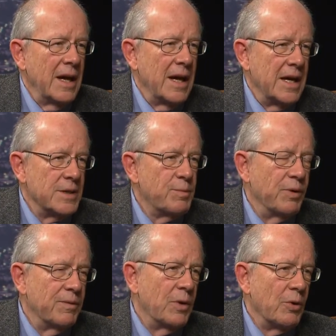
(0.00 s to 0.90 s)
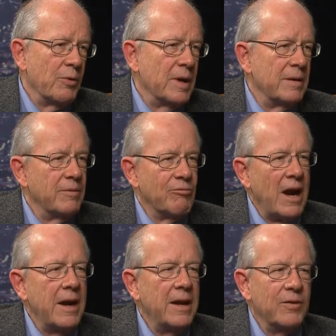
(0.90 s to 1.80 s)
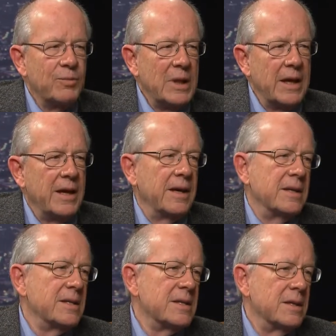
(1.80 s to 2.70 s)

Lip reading: has put forward a variety of plans